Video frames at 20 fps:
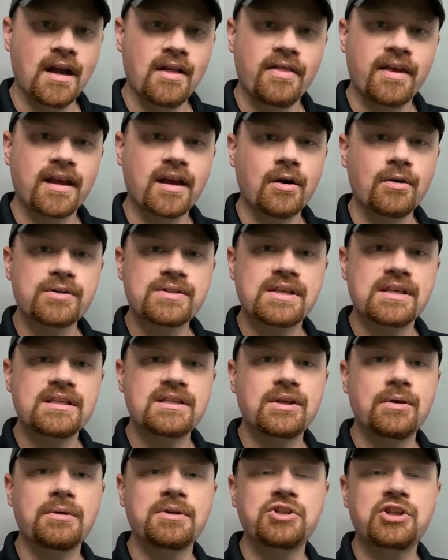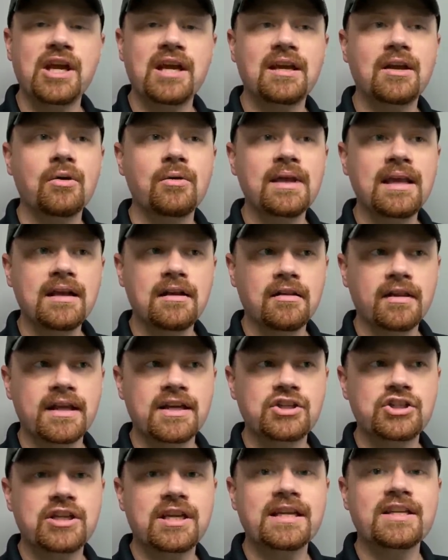that goes into a Jayco Eagle
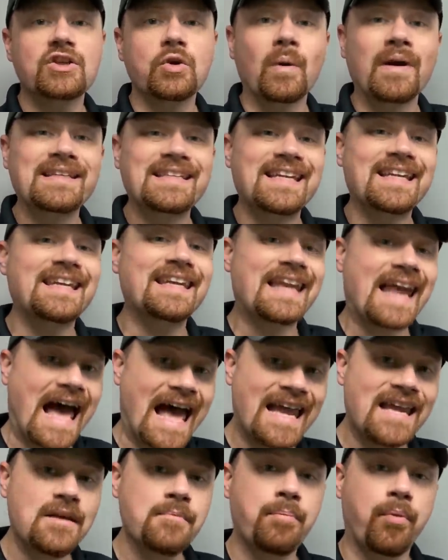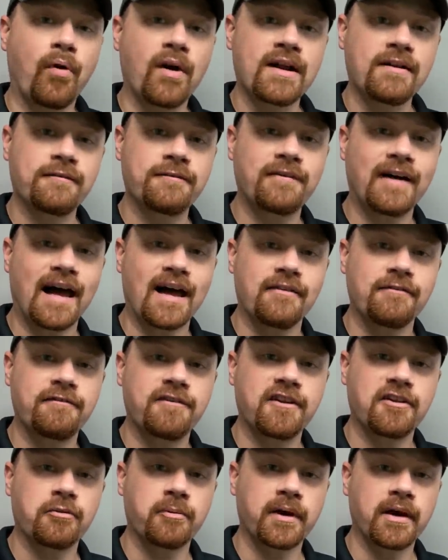H T twenty-nine point five
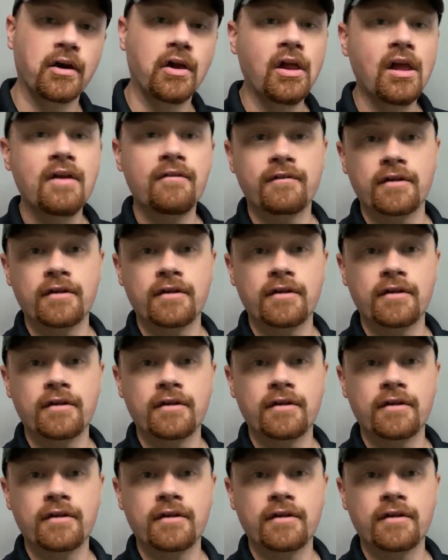fifth wheel